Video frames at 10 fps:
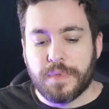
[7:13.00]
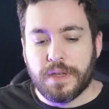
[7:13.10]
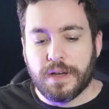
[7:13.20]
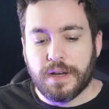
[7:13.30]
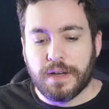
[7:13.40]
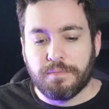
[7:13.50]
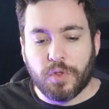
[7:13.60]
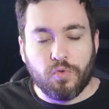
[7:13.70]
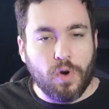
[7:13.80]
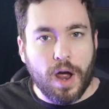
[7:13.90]
uh,
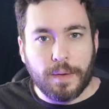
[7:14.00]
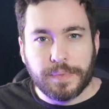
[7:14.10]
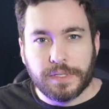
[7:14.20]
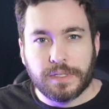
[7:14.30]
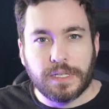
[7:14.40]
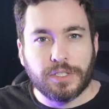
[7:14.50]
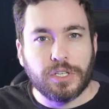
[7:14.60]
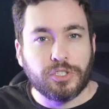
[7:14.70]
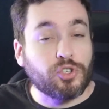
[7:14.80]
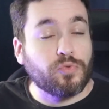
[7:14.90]
crops and,
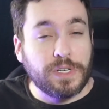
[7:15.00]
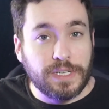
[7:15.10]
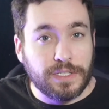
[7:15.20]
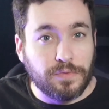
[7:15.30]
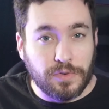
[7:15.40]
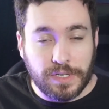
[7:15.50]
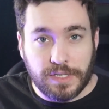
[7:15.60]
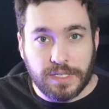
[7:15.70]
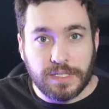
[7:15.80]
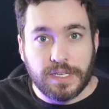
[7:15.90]
and trees, for
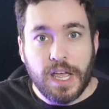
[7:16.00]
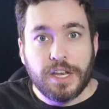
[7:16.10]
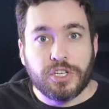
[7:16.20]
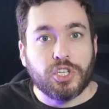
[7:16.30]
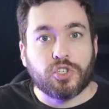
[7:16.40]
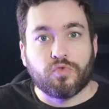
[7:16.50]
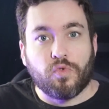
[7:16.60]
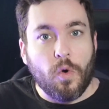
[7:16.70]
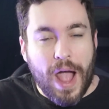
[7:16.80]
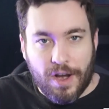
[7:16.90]
instance, to just
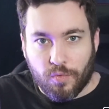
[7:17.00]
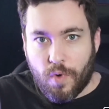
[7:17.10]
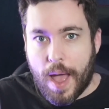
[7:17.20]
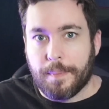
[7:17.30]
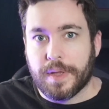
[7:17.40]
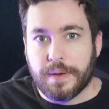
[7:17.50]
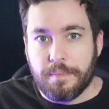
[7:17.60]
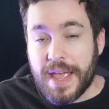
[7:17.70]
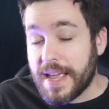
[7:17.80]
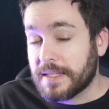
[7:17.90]
grow at a rapid
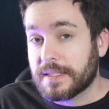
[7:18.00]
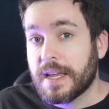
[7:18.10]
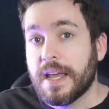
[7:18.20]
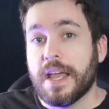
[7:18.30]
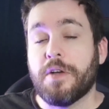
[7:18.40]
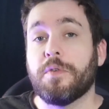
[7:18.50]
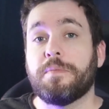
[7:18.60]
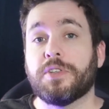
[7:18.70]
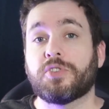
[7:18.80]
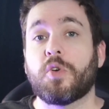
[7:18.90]
pace, it would
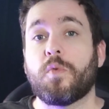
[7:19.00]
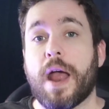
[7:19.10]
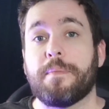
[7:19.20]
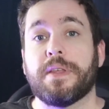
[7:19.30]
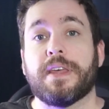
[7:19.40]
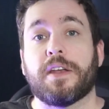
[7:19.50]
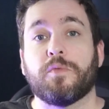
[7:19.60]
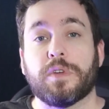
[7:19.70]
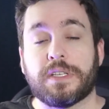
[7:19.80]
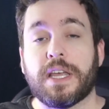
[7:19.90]
be so rapid that it
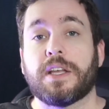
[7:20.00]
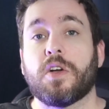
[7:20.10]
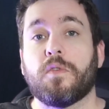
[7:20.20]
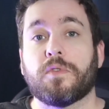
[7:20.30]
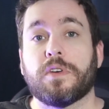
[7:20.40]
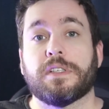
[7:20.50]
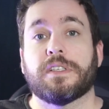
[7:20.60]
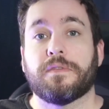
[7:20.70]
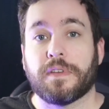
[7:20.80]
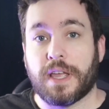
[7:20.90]
would take over and
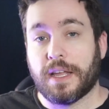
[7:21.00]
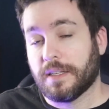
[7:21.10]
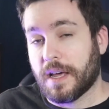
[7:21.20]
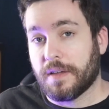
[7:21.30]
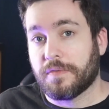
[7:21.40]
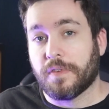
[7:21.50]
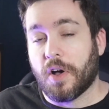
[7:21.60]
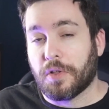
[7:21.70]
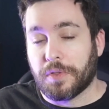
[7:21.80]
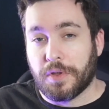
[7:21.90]
suffocate life
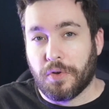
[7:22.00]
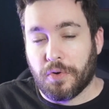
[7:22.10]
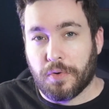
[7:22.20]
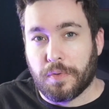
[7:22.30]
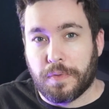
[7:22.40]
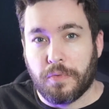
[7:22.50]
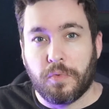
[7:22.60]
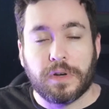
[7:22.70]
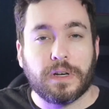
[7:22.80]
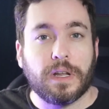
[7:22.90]
on the earth. It
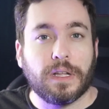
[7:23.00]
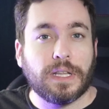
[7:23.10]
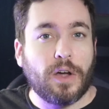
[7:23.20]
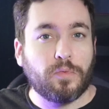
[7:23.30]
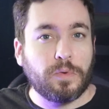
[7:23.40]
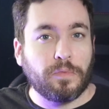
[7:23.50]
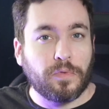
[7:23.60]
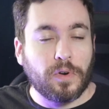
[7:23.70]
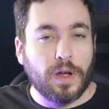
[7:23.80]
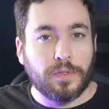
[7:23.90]
wouldn't allow room
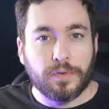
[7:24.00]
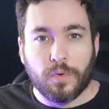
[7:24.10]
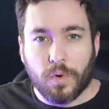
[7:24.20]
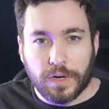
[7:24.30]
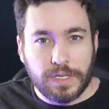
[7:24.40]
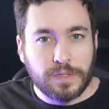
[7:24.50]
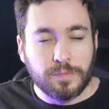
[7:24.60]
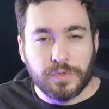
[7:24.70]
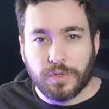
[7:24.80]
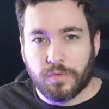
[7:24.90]
for other
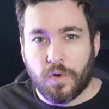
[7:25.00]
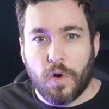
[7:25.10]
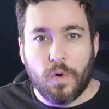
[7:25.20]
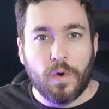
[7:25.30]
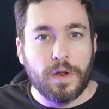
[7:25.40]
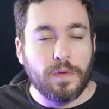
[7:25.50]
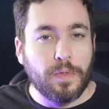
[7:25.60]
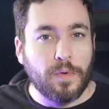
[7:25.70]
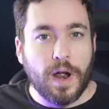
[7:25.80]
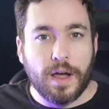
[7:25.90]
organisms to grow and
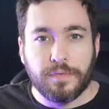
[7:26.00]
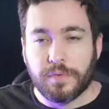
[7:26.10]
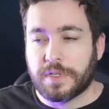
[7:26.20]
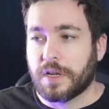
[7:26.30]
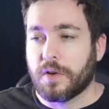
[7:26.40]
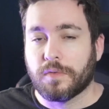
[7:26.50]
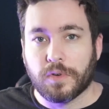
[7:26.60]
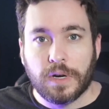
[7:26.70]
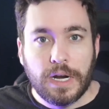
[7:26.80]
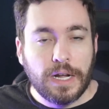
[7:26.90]
thrive. It would take
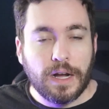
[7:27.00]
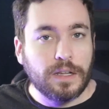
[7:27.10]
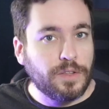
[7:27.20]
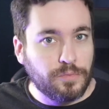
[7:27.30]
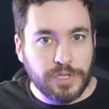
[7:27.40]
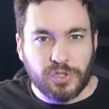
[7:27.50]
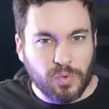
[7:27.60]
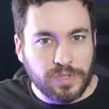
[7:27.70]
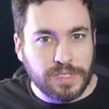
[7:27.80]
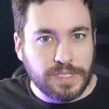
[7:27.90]
over the
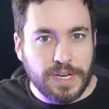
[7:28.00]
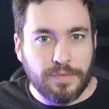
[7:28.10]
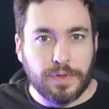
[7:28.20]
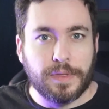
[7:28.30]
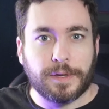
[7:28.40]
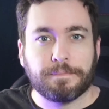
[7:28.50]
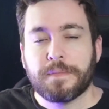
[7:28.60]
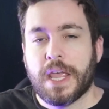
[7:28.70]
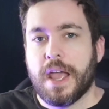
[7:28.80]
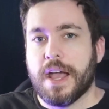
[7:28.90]
resources and everything.
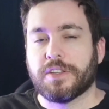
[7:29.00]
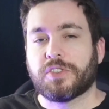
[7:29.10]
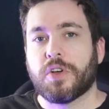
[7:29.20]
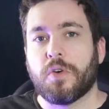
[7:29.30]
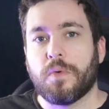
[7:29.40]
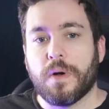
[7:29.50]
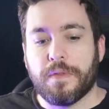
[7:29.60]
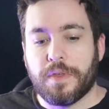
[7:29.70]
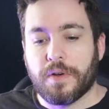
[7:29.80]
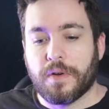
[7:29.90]
And so
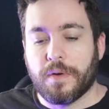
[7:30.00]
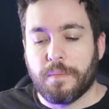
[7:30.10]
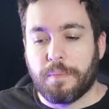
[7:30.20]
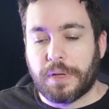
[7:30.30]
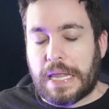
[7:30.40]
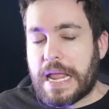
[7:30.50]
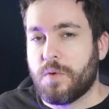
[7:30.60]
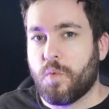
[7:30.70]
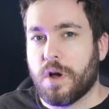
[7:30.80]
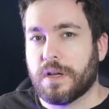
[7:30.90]
their
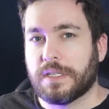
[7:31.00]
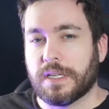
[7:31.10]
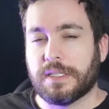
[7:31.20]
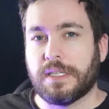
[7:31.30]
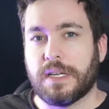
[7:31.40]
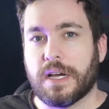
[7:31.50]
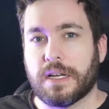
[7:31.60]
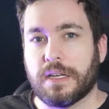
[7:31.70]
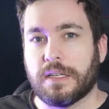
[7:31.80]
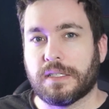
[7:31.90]
plan was
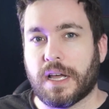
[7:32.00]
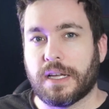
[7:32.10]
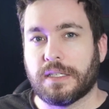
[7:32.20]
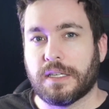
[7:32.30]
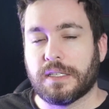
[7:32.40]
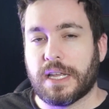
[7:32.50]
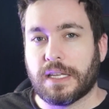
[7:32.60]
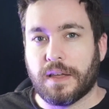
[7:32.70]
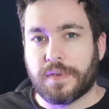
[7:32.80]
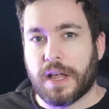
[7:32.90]
Zeon scientists had
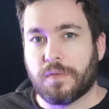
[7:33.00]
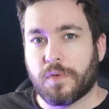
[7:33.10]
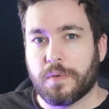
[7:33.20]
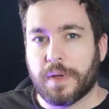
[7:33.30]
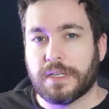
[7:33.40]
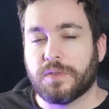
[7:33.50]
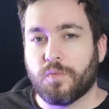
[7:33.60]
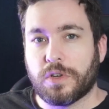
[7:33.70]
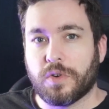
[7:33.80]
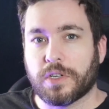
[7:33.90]
left California base,
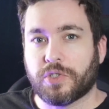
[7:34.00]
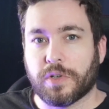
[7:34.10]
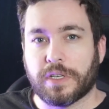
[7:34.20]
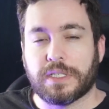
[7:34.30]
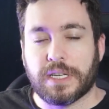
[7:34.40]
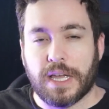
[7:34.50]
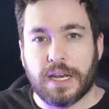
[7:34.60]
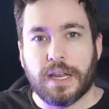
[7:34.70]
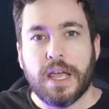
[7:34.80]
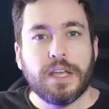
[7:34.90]
went to Australia to
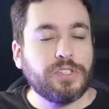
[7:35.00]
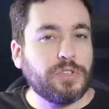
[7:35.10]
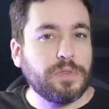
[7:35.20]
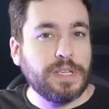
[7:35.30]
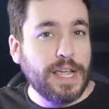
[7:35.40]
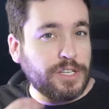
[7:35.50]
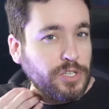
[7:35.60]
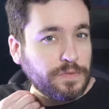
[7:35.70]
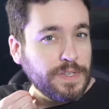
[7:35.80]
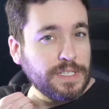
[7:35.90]
get to the
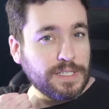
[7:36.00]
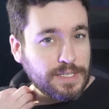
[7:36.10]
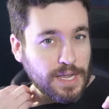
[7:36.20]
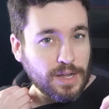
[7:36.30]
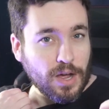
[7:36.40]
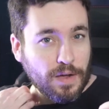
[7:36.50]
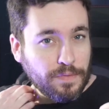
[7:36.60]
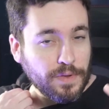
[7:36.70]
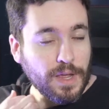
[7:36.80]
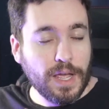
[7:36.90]
HLVs to take
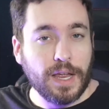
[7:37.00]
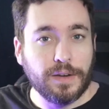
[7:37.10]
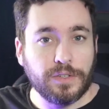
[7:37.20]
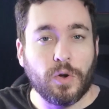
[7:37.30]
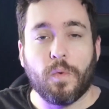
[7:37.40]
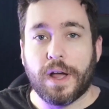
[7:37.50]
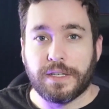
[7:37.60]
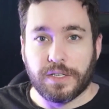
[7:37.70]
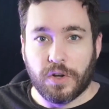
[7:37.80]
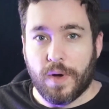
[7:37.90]
off and you know White
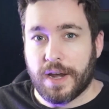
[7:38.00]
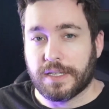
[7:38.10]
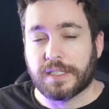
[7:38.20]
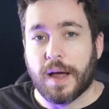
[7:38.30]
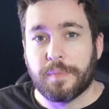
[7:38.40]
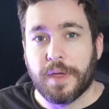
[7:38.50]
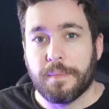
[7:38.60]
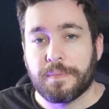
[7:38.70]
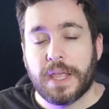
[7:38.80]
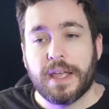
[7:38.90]
Dingo had to stomp
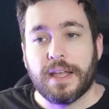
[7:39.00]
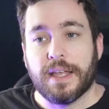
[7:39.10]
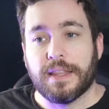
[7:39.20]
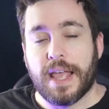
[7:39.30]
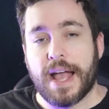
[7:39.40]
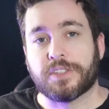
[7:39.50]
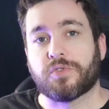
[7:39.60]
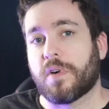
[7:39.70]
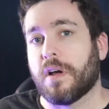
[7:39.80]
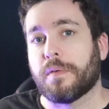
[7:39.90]
them. And the
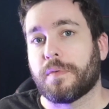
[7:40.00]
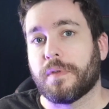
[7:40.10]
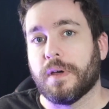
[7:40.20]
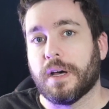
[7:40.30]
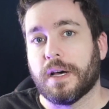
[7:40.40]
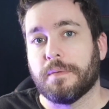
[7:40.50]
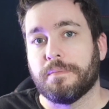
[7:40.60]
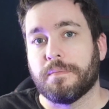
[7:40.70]
Astaroth uh,